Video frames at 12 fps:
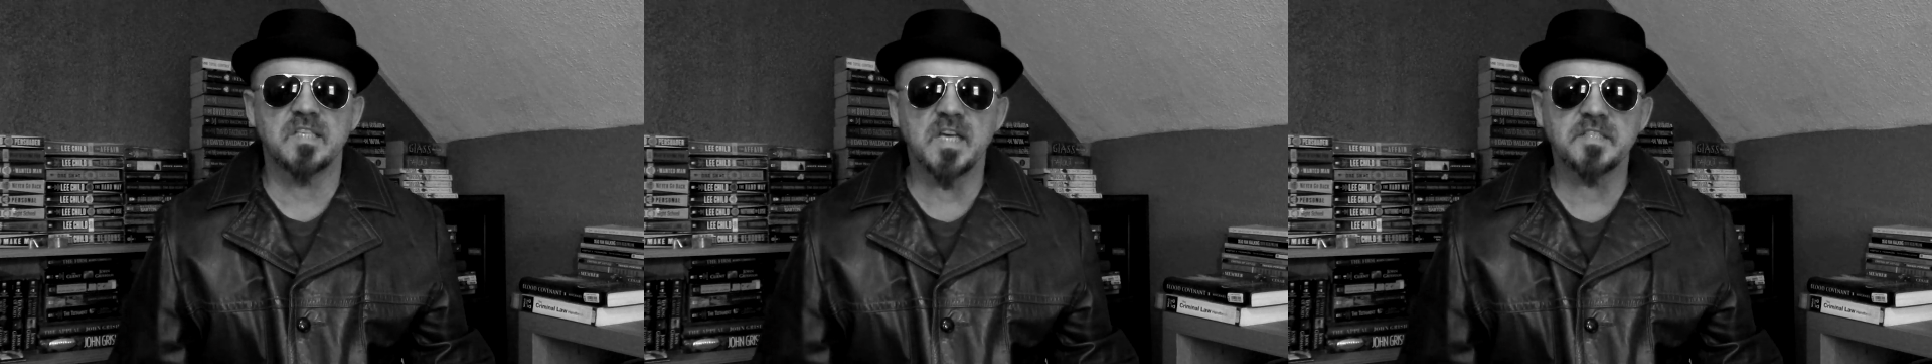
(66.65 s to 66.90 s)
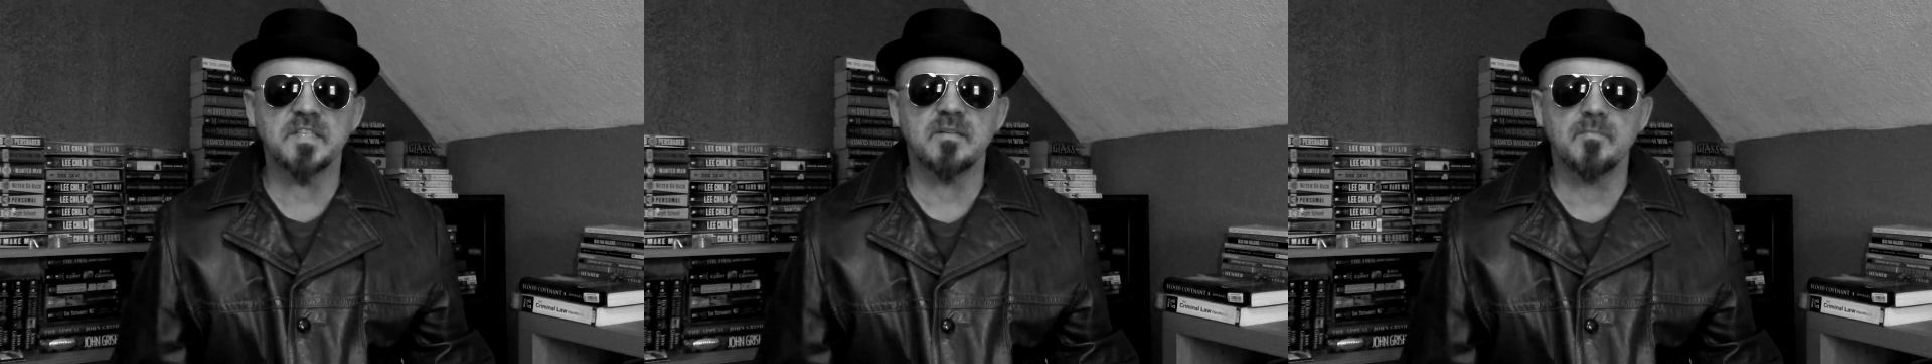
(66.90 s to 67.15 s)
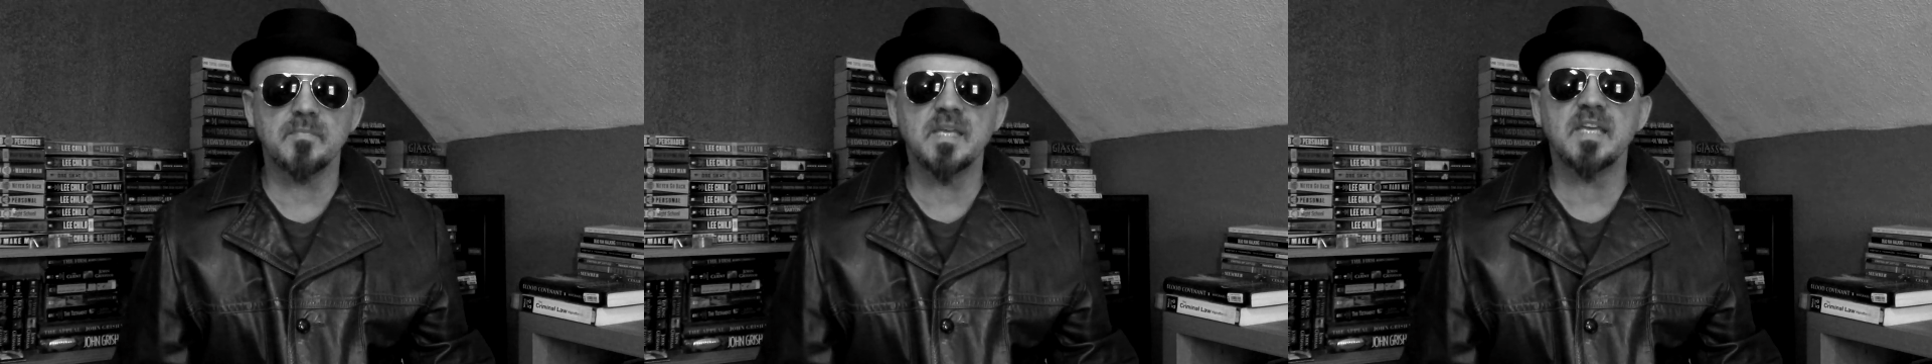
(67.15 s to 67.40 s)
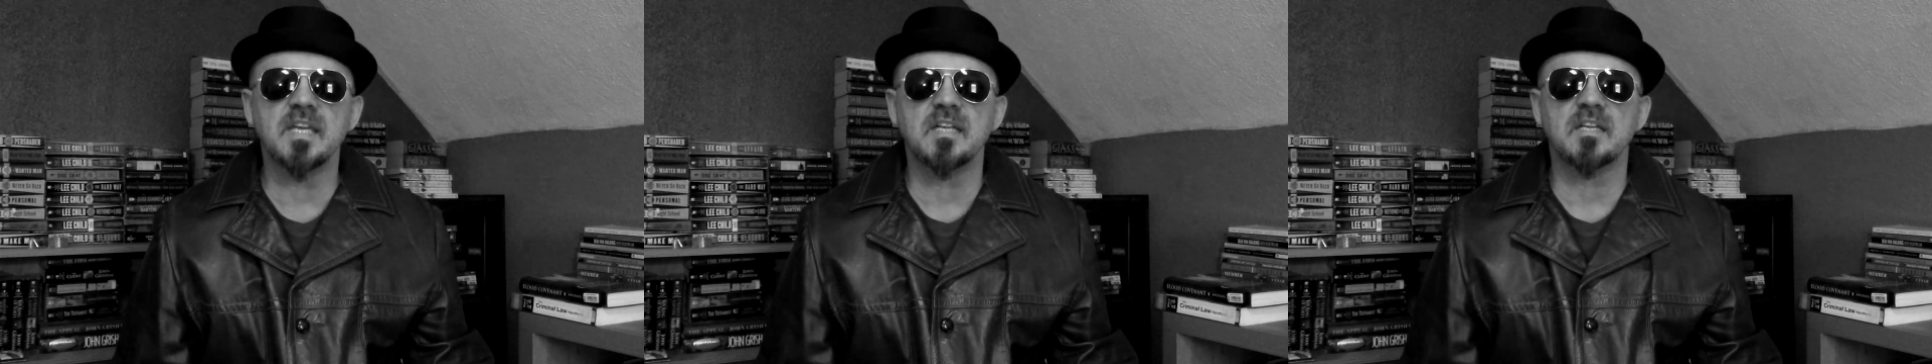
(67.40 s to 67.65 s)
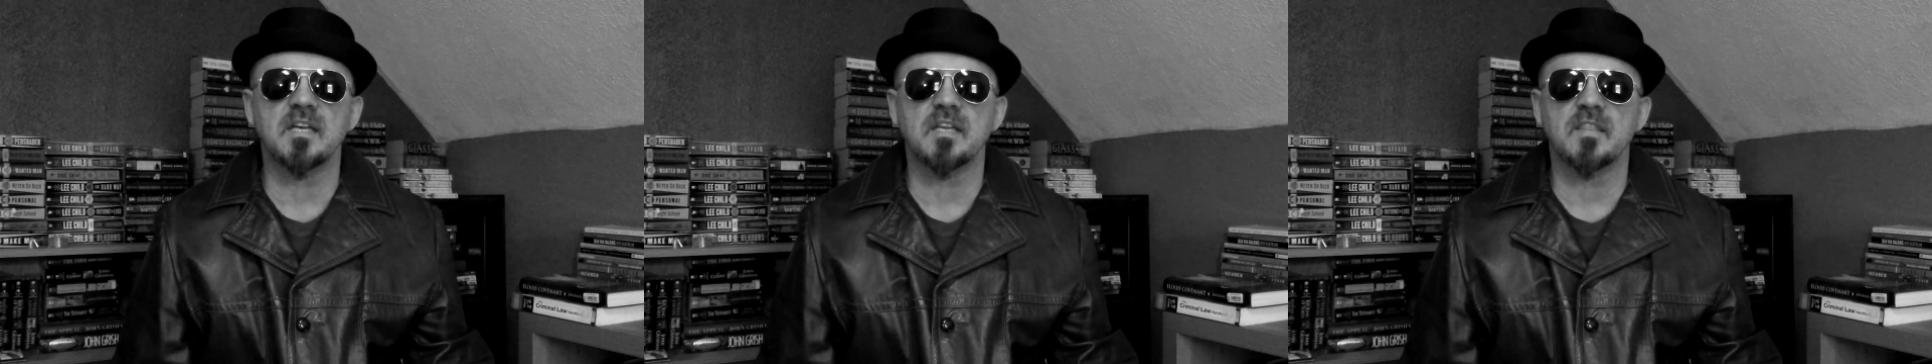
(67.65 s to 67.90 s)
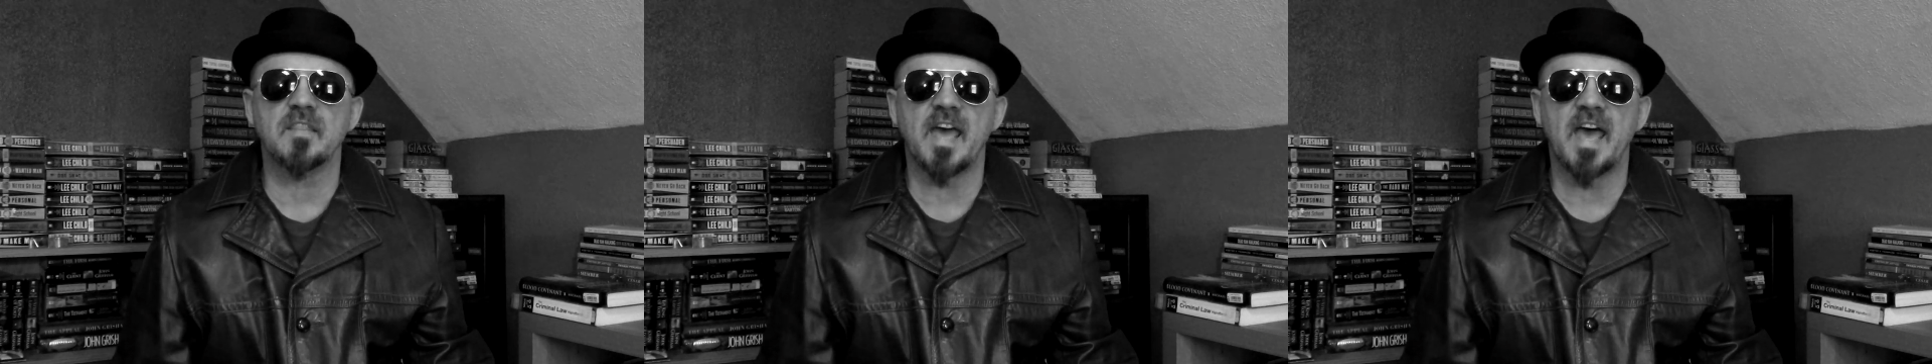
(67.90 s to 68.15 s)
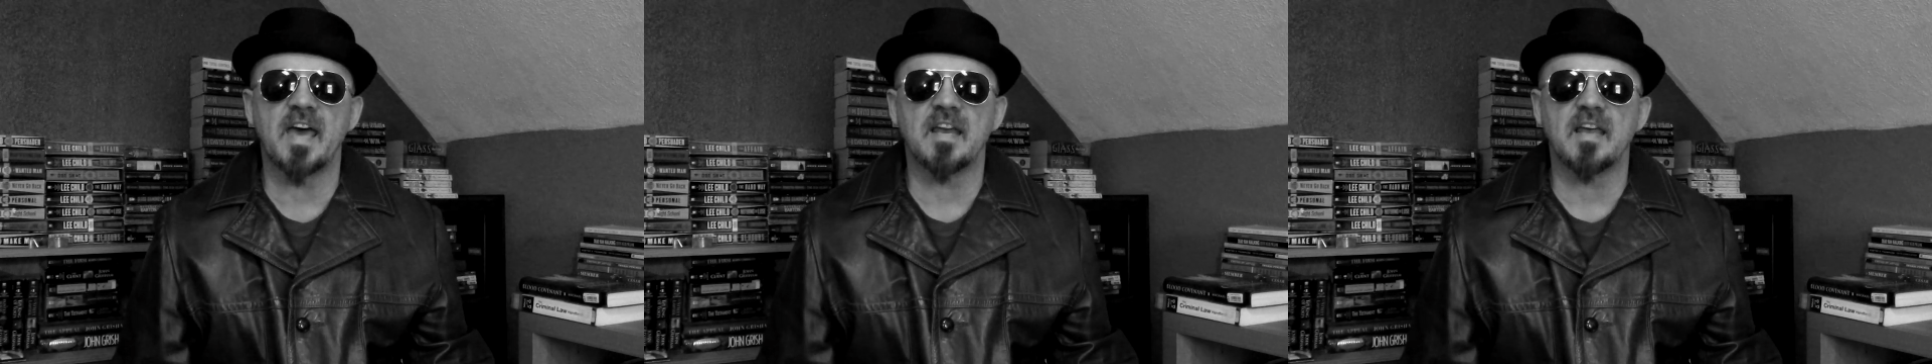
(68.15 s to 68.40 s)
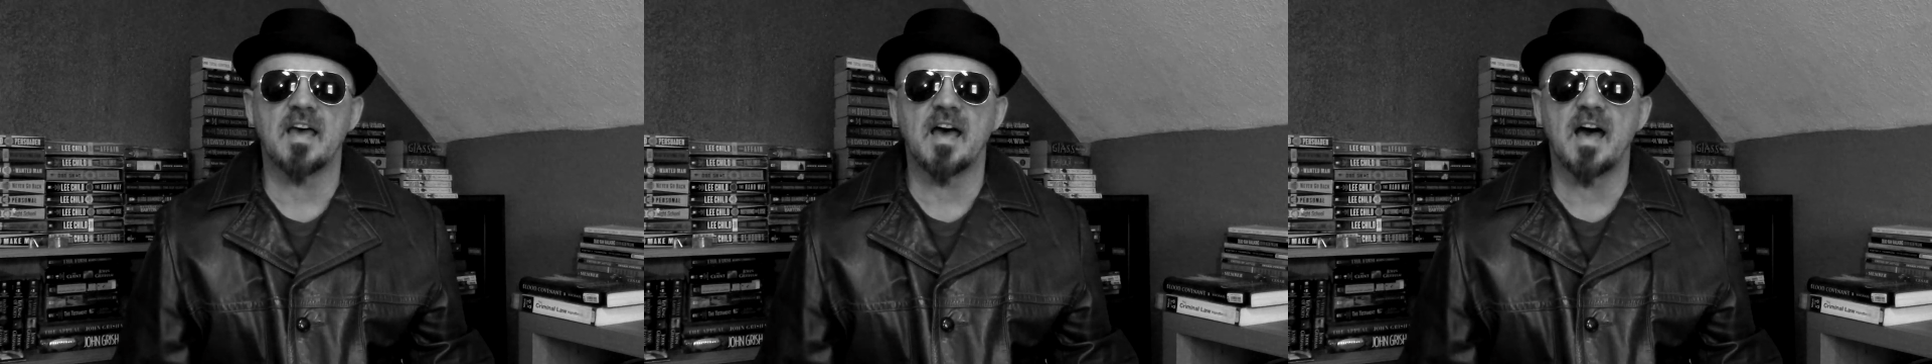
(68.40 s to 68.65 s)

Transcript: doesn't mean that